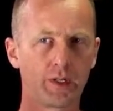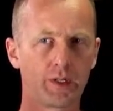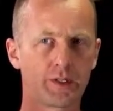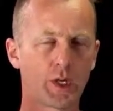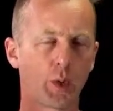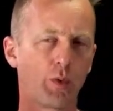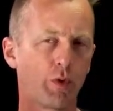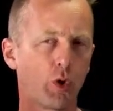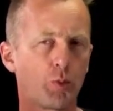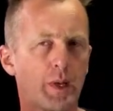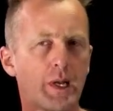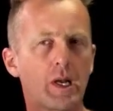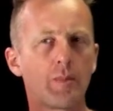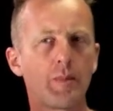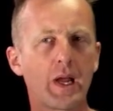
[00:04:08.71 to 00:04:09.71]
So we've all
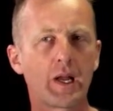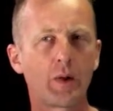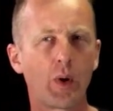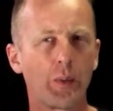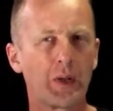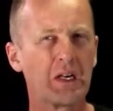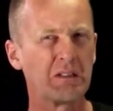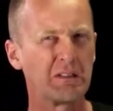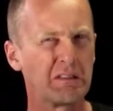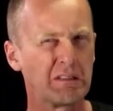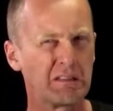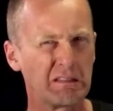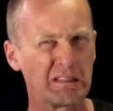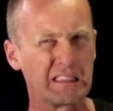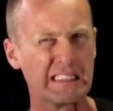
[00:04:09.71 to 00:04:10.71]
been in a meeting where we go,
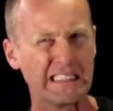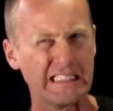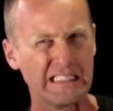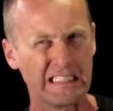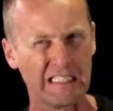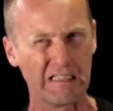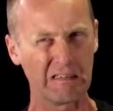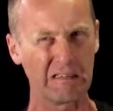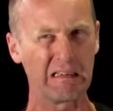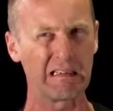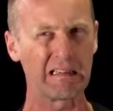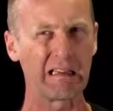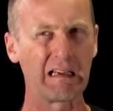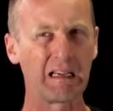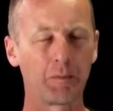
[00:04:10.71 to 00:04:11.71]
oh, geez, I don't like
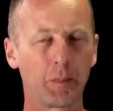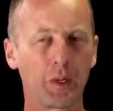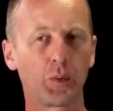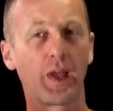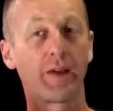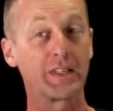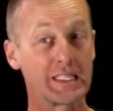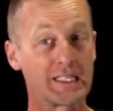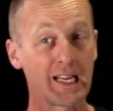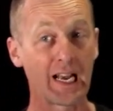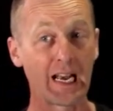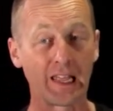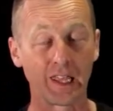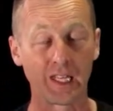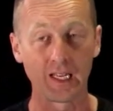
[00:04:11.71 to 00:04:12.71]
that, but we haven't said
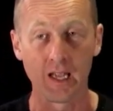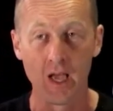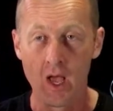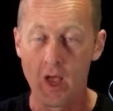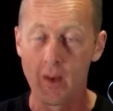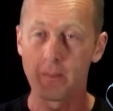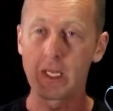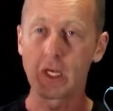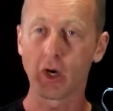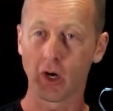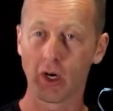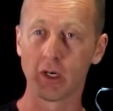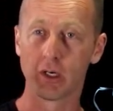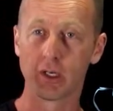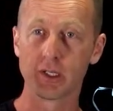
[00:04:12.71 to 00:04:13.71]
anything
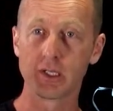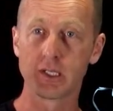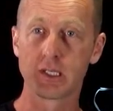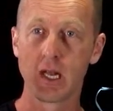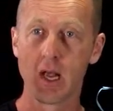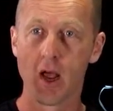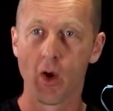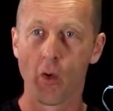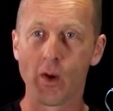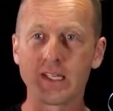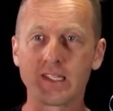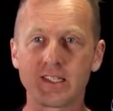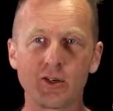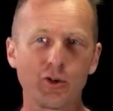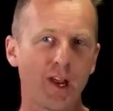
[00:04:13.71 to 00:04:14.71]
because we're
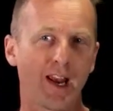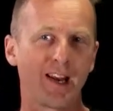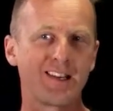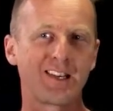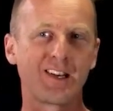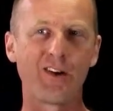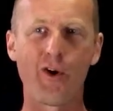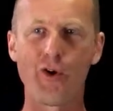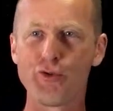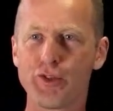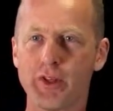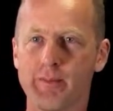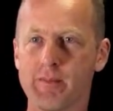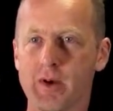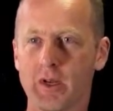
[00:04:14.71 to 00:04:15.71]
still getting to know
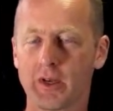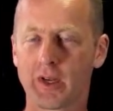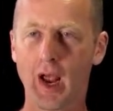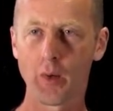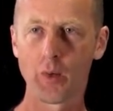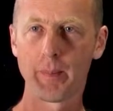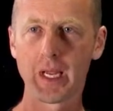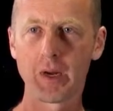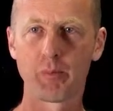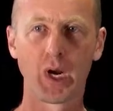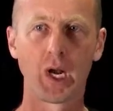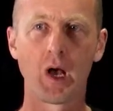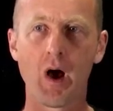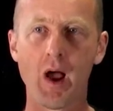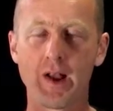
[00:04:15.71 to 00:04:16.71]
them. Okay, we're being
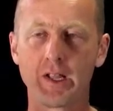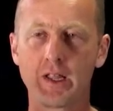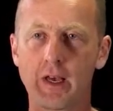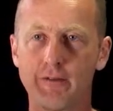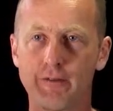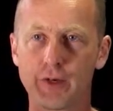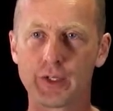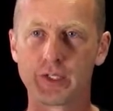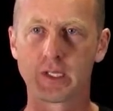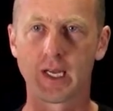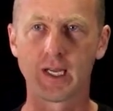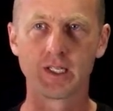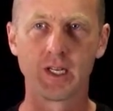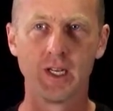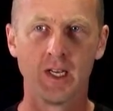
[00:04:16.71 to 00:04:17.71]
polite in that first
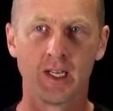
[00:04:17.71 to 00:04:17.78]
stage.